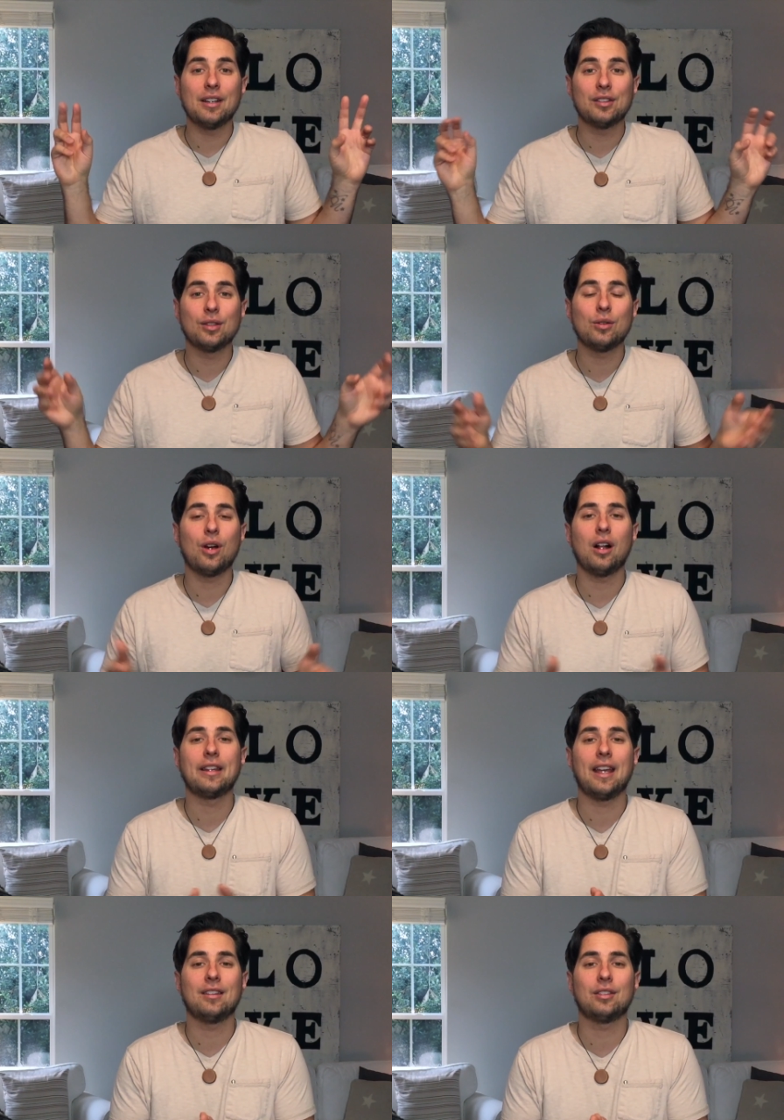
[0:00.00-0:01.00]
a
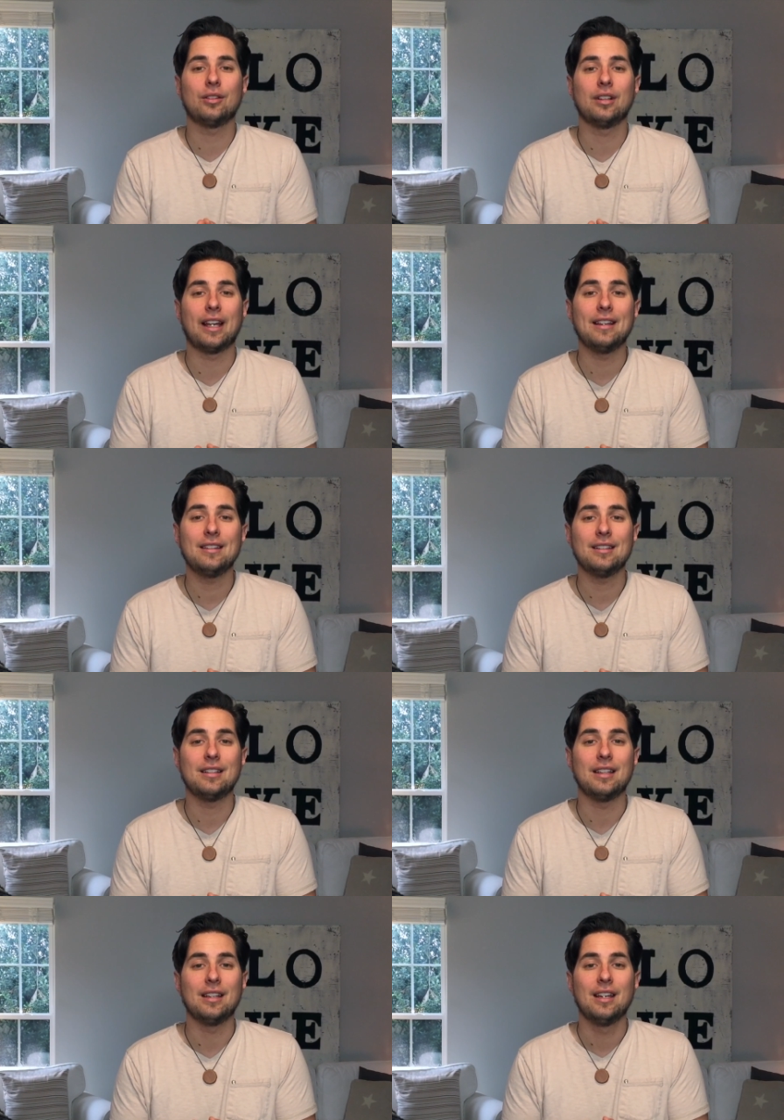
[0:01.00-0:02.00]
so-called external
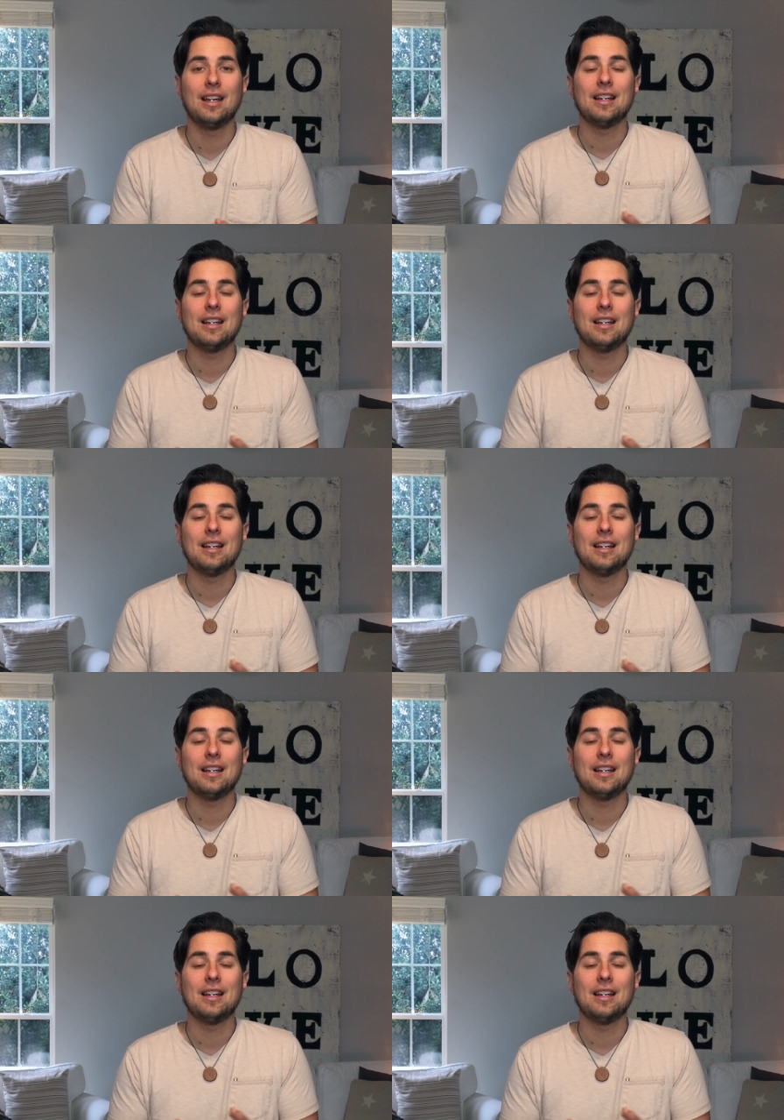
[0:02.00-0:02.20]
entity?